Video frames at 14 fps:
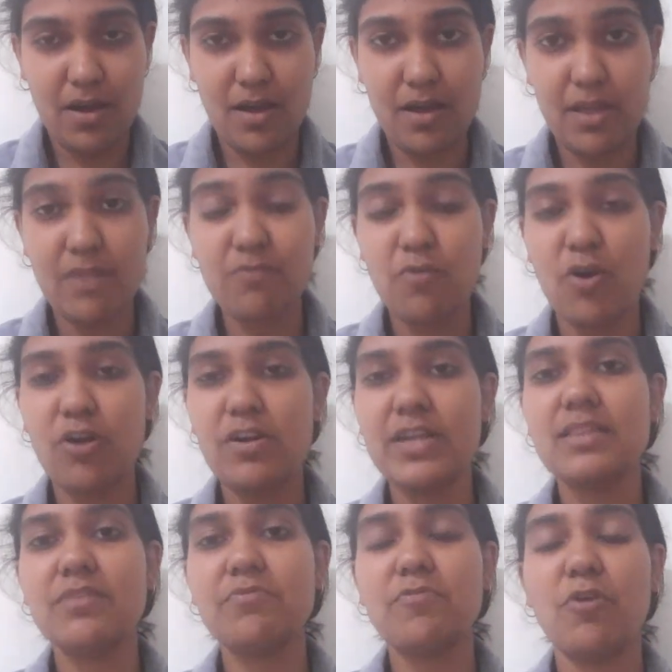involved
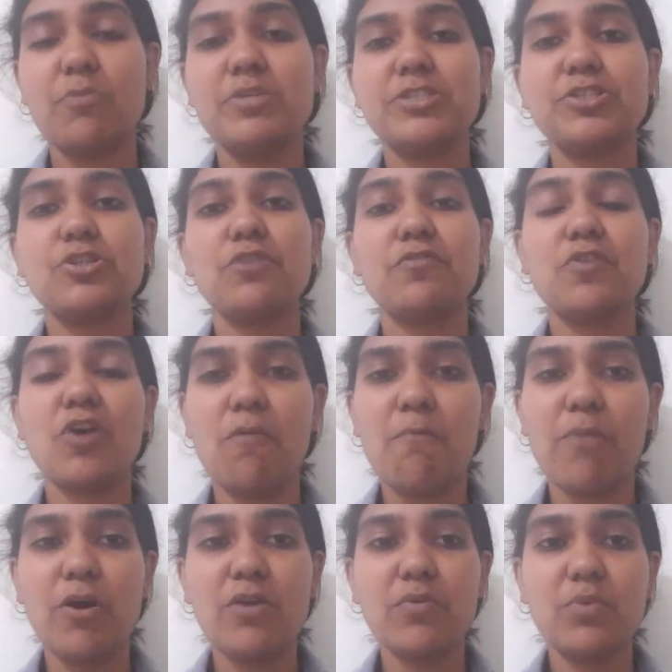in the formation of a
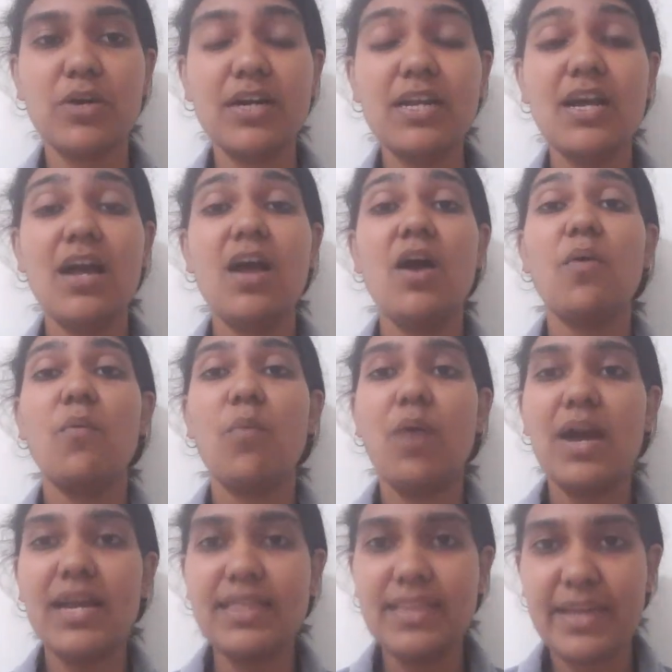compound word,
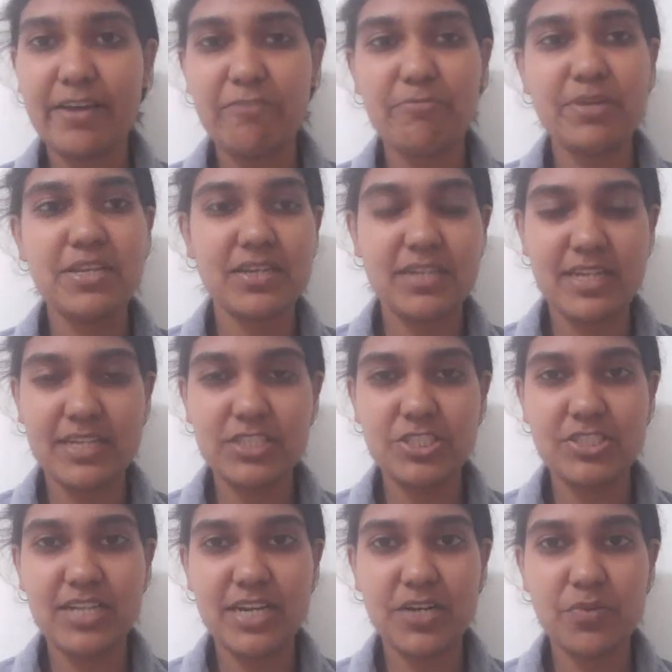why they have been
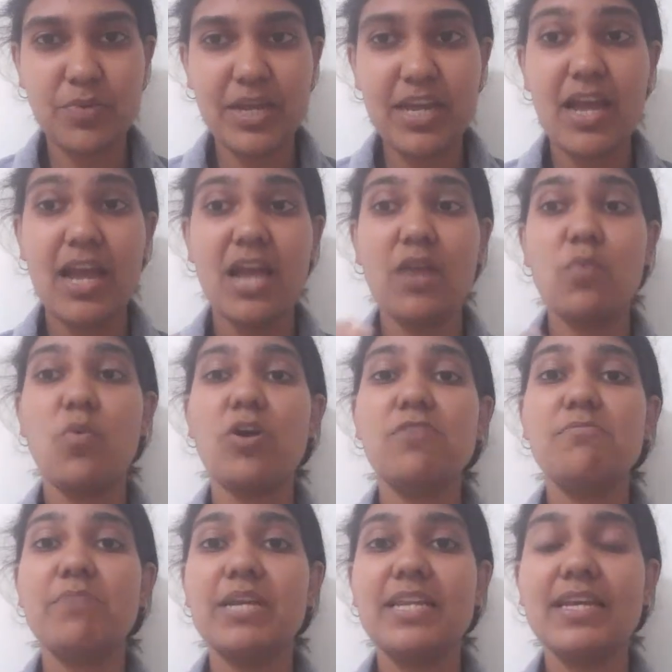arranged that way, and
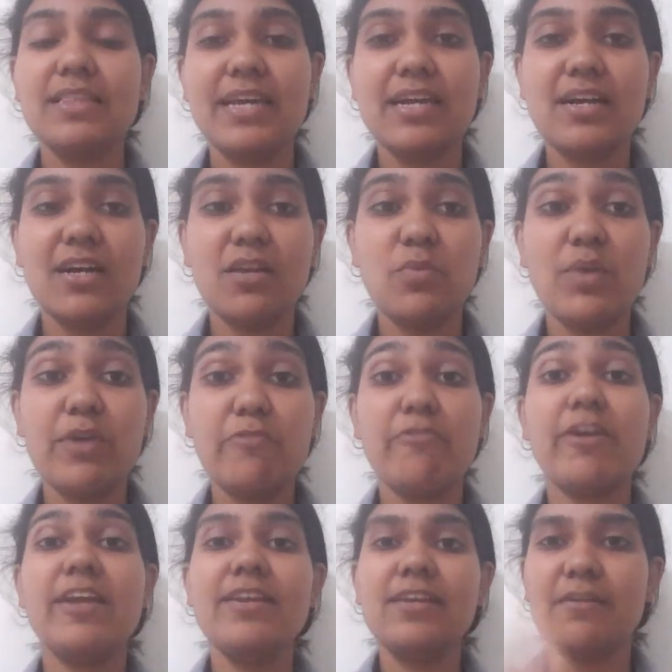what meaning they convey
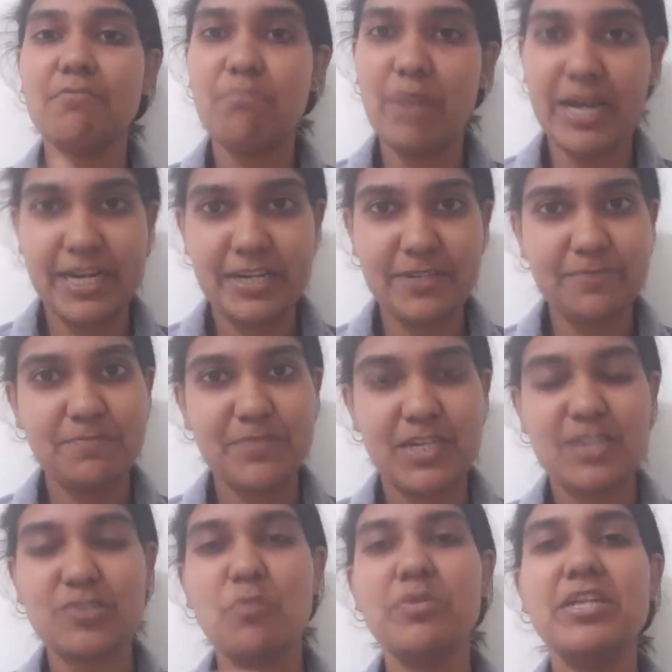when combined. There
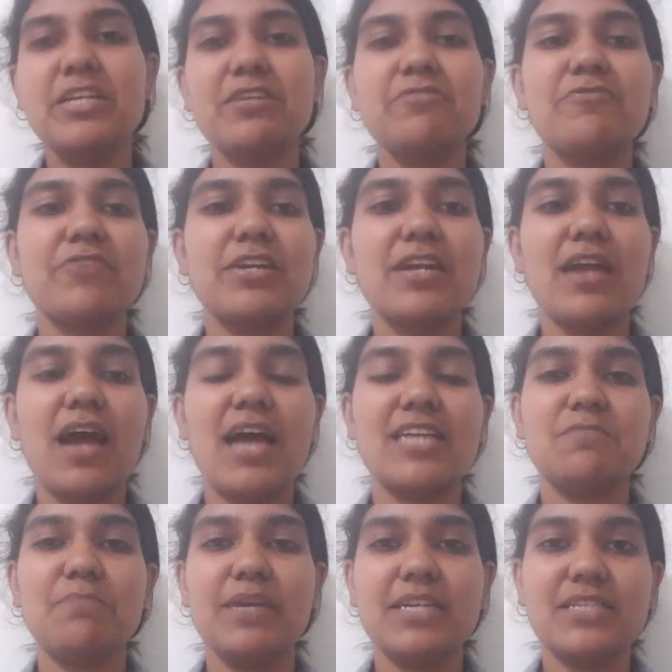are so many different
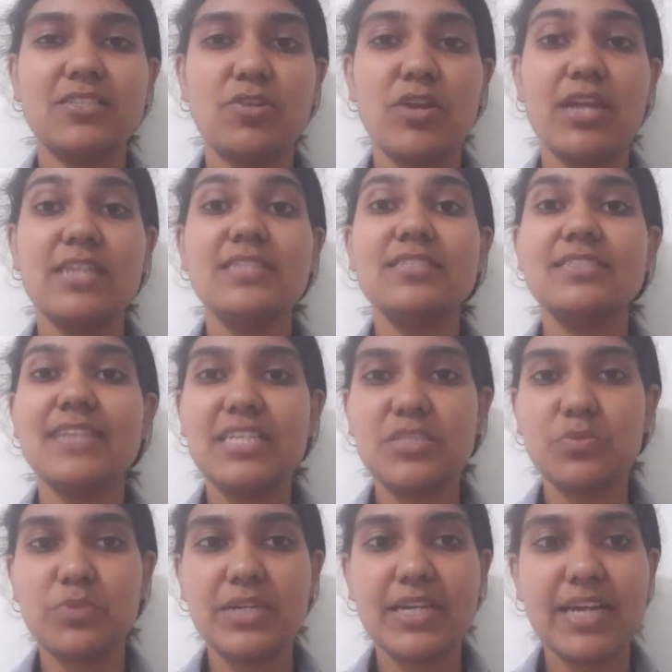aspects or
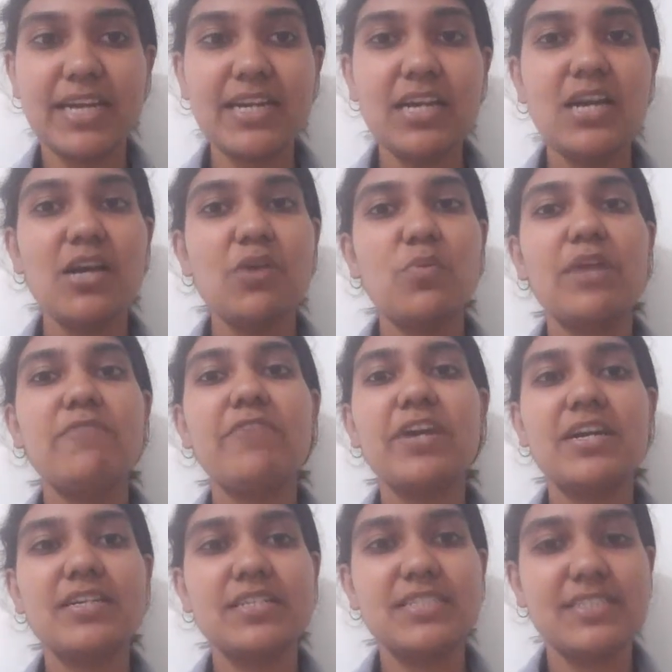insights we get when we
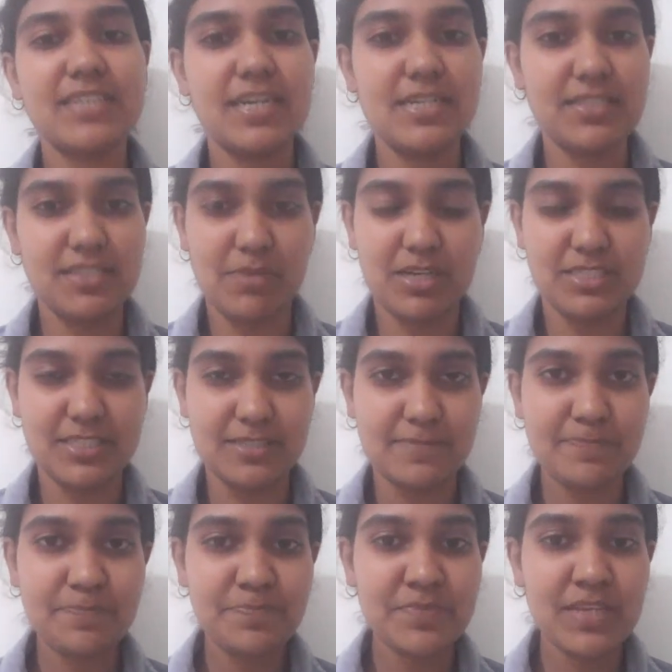understand samasa.
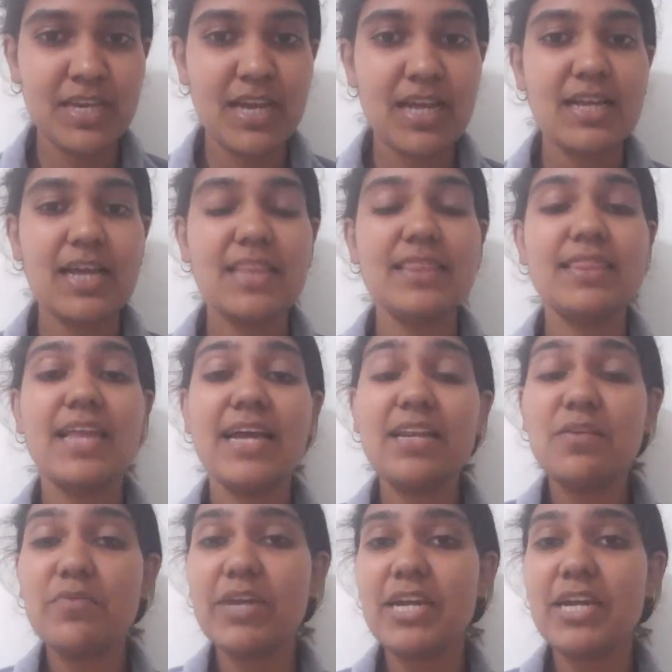And then we